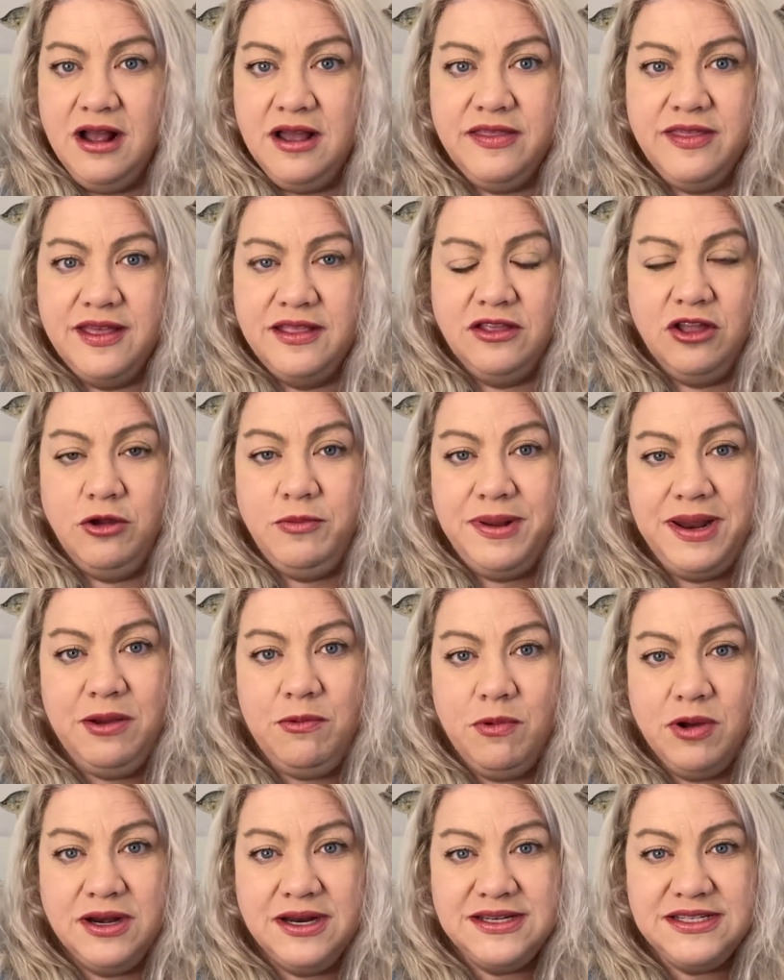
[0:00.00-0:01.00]
that nobody
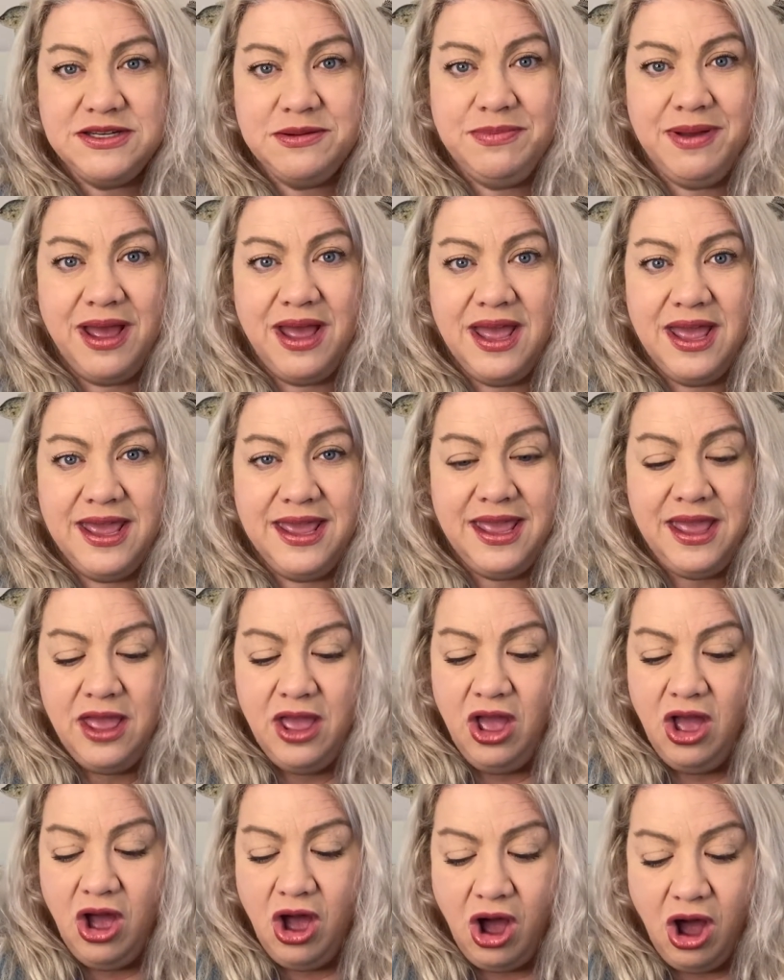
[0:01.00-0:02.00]
wanted to buy.
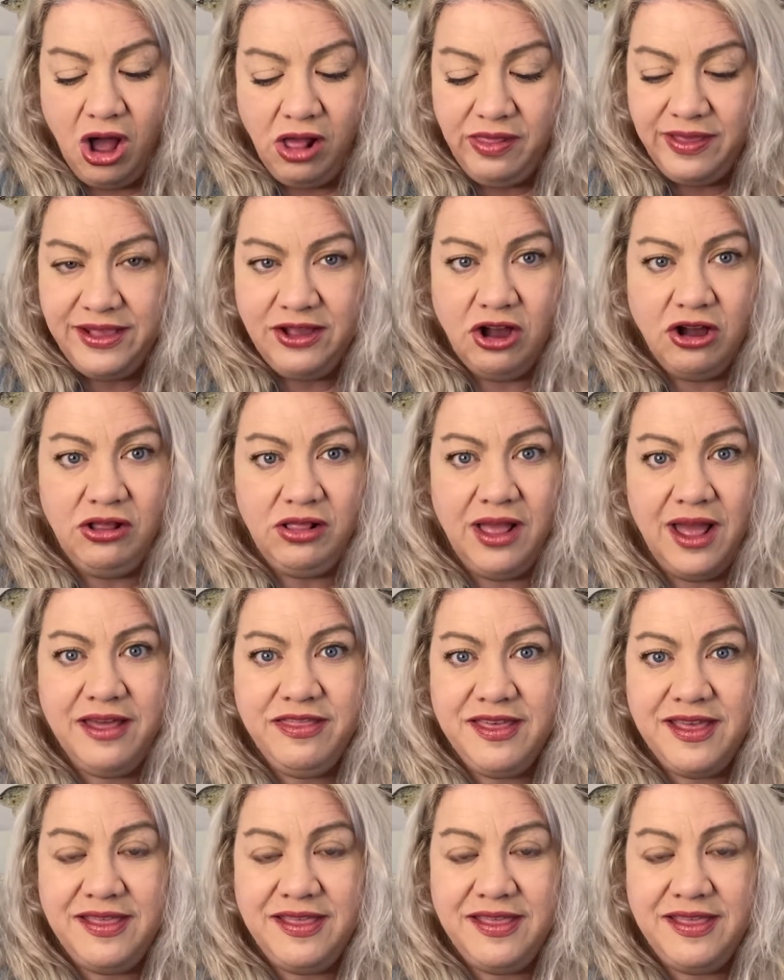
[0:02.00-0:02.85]
All in all, I think